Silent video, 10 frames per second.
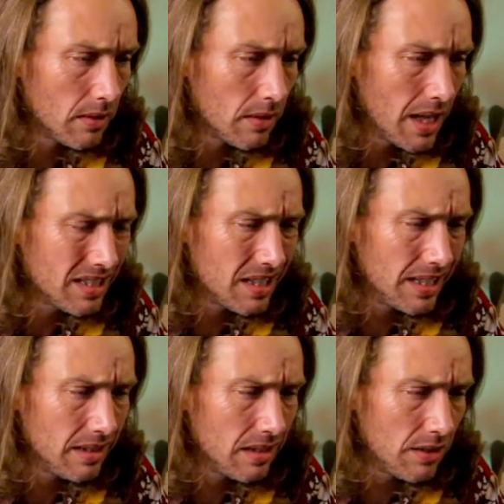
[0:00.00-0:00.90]
Actually,
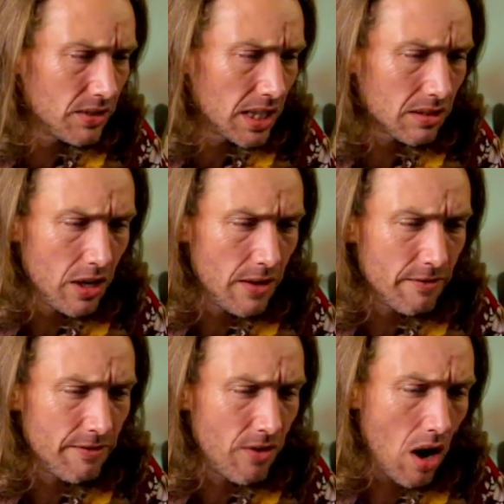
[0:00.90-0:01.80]
the live chat's not even
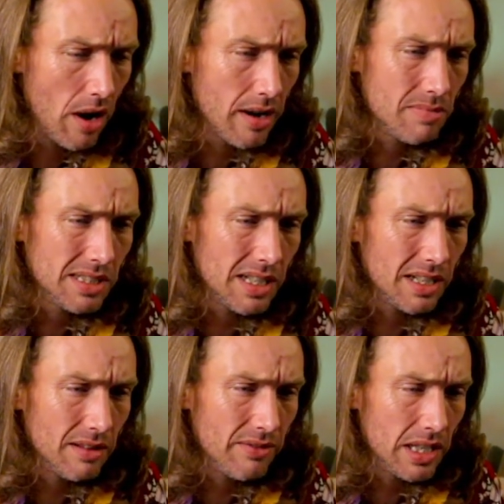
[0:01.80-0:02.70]
fired up, is it, in the
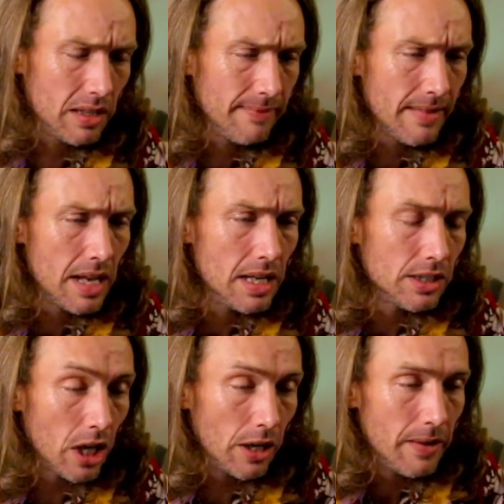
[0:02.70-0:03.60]
video?
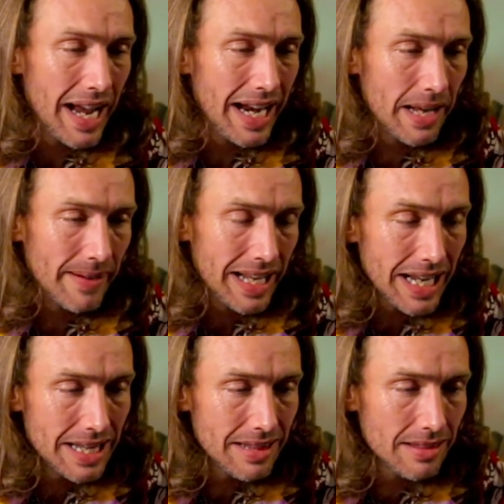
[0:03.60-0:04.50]
So anyway,
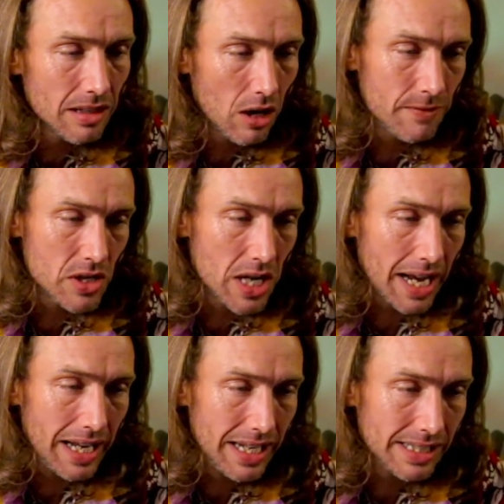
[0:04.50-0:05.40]
in the live chat,
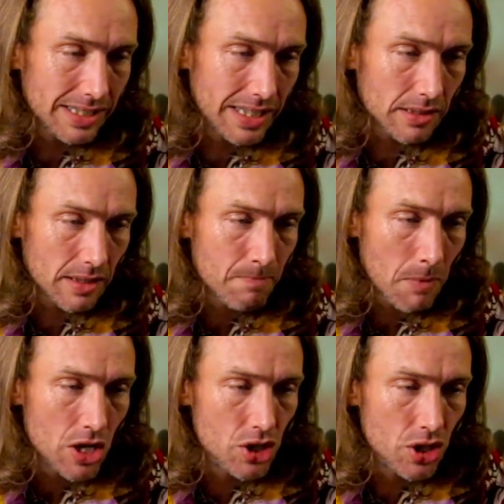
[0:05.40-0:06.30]
it says,
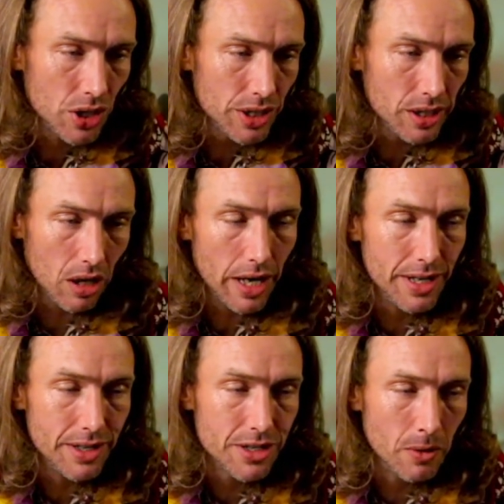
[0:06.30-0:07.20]
should I
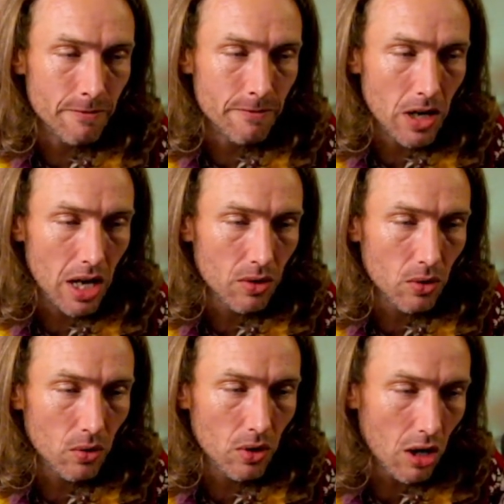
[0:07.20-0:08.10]
do a
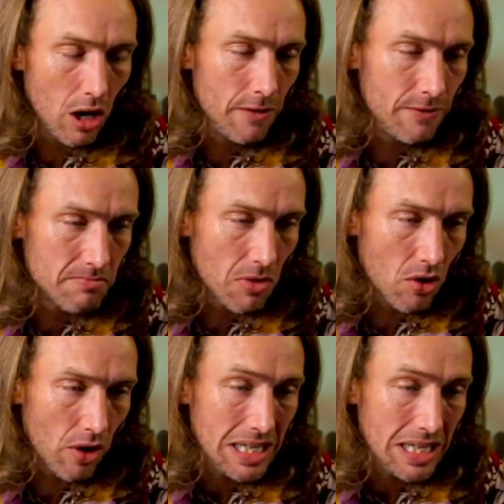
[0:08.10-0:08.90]
vertical live tomorrow?